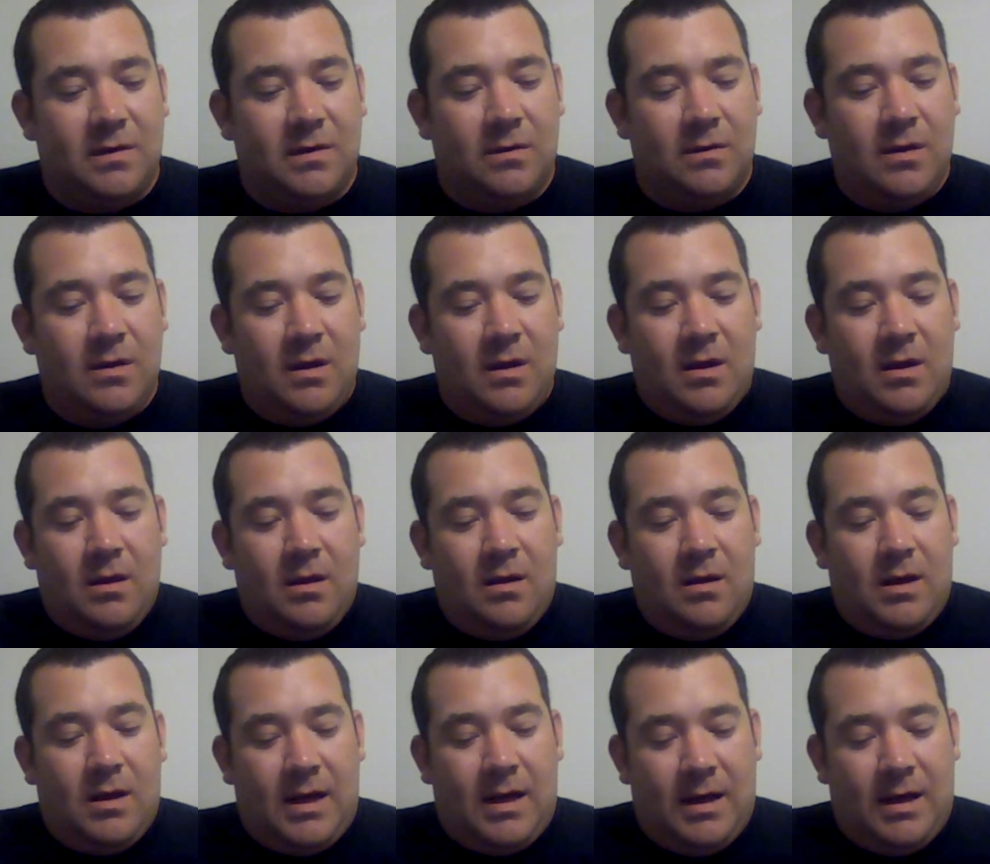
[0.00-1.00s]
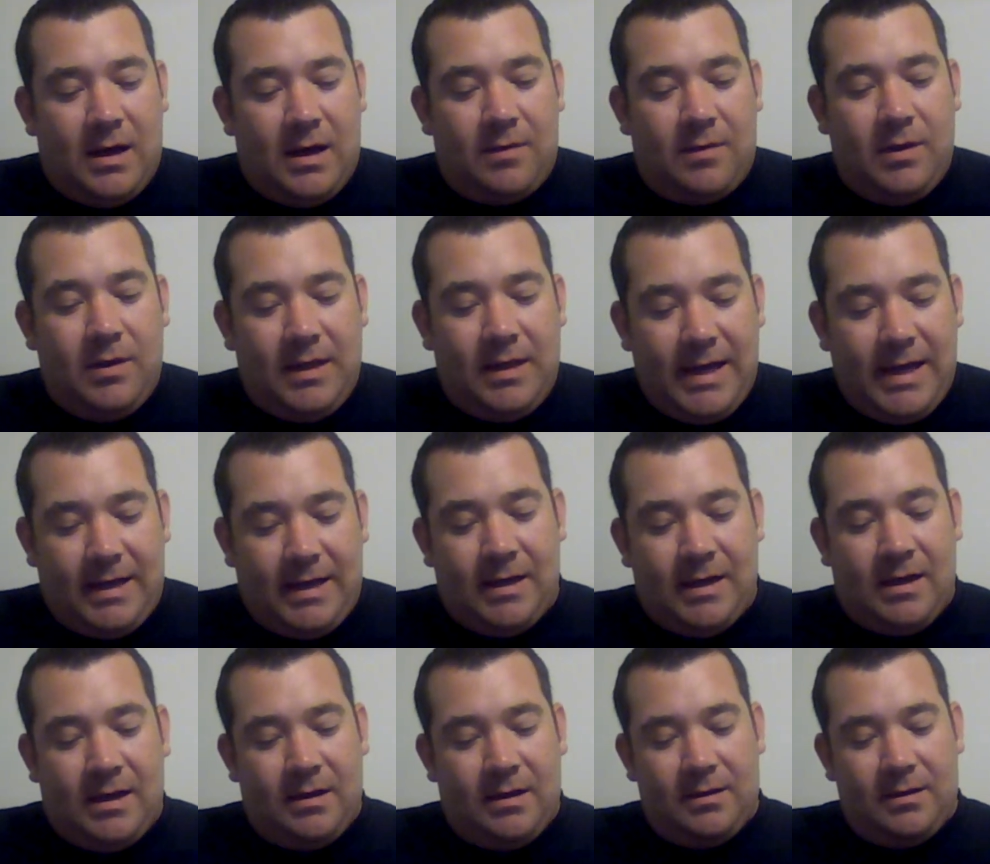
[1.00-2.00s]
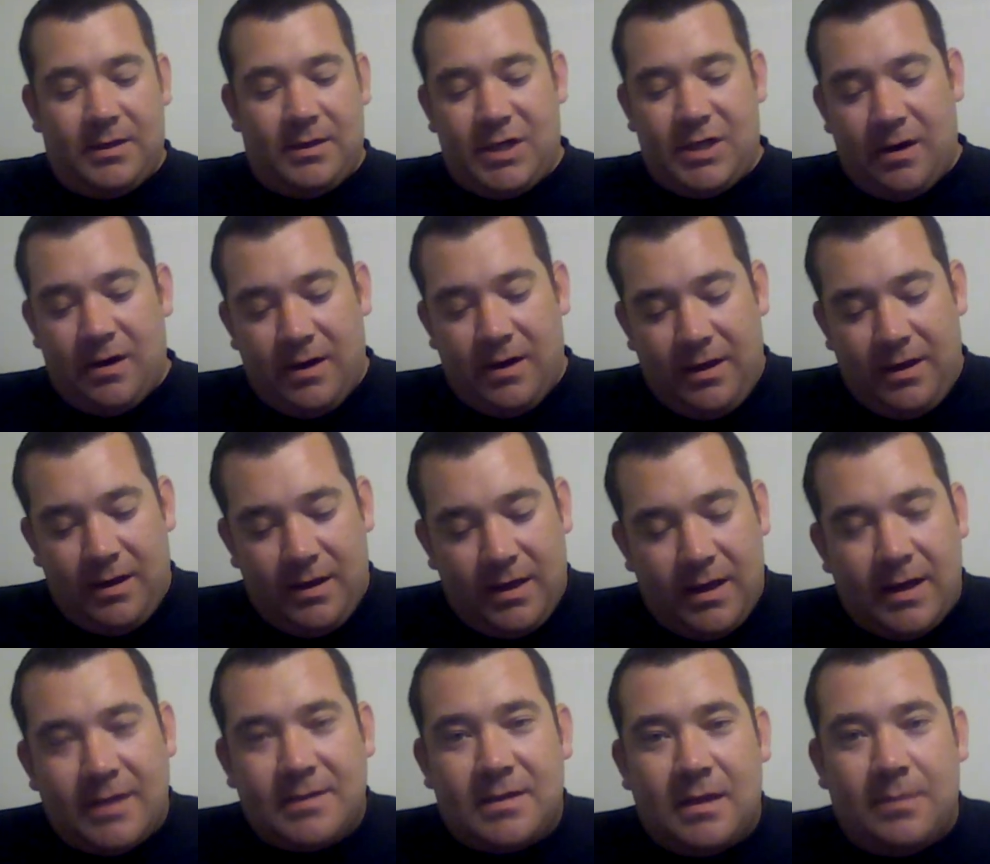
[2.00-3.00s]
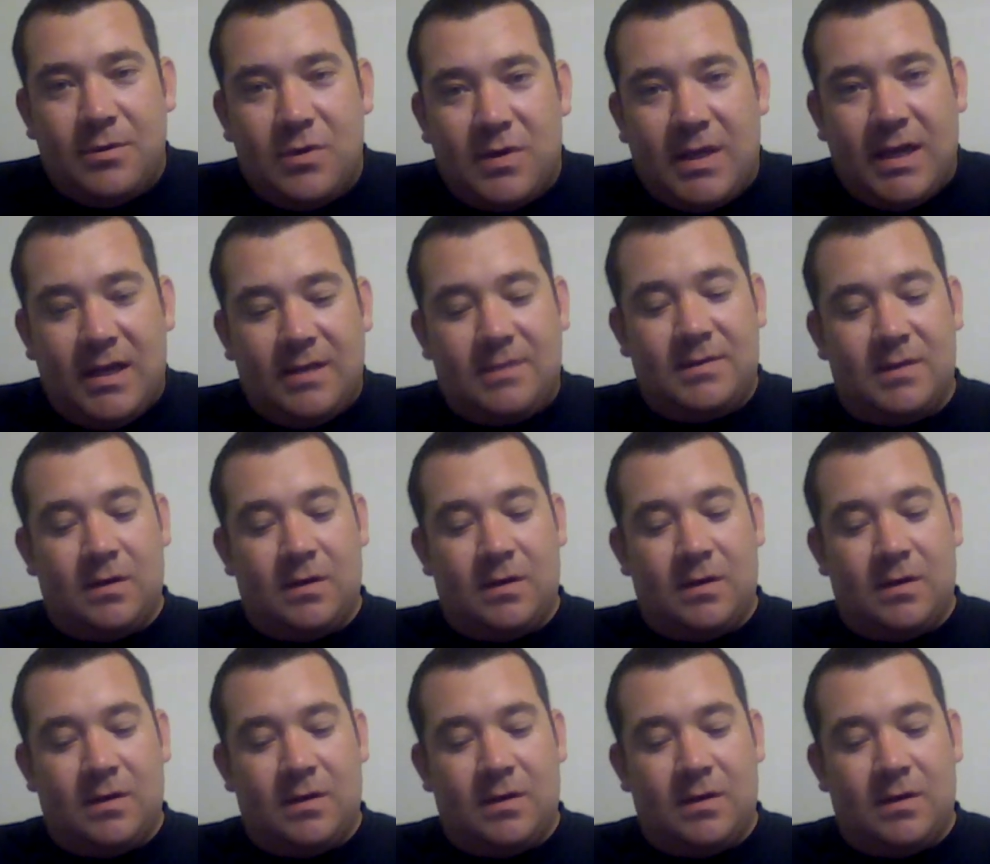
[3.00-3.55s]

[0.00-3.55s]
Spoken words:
So I really like the charity, NSW Kids.